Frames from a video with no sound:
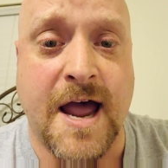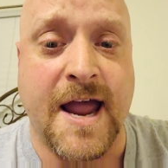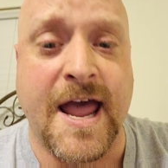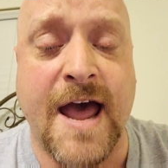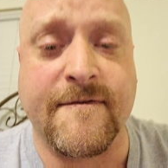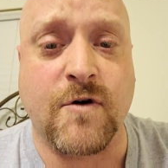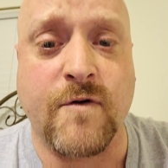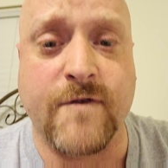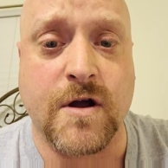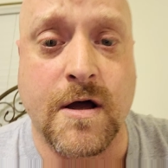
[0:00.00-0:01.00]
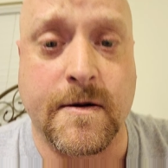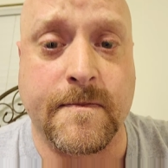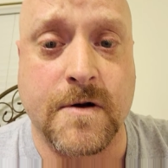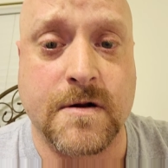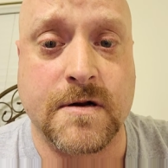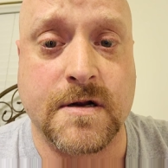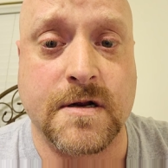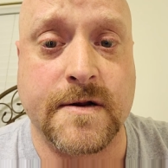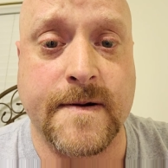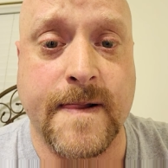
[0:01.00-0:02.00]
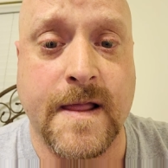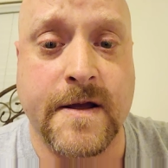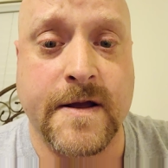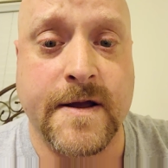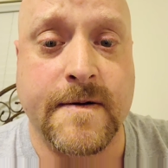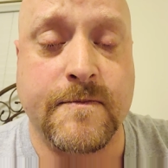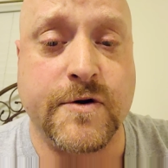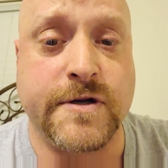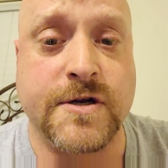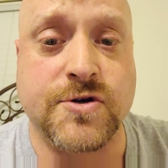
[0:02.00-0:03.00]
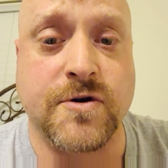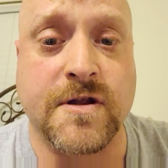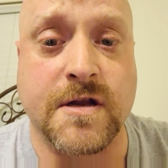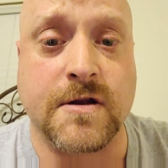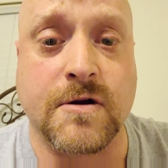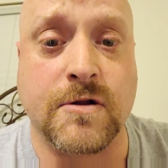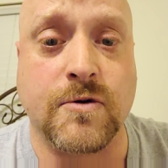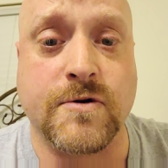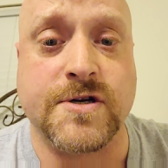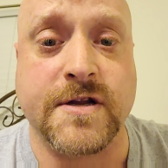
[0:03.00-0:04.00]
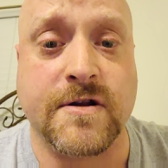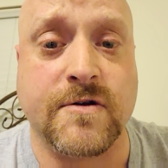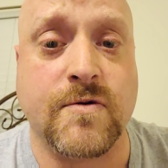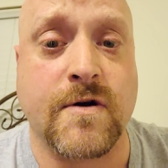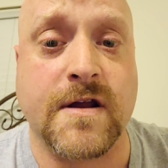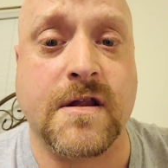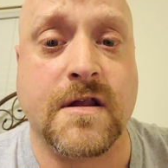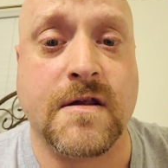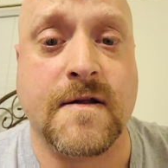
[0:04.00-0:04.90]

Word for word: I have overcome. Put your trust into the Lord Jesus Christ,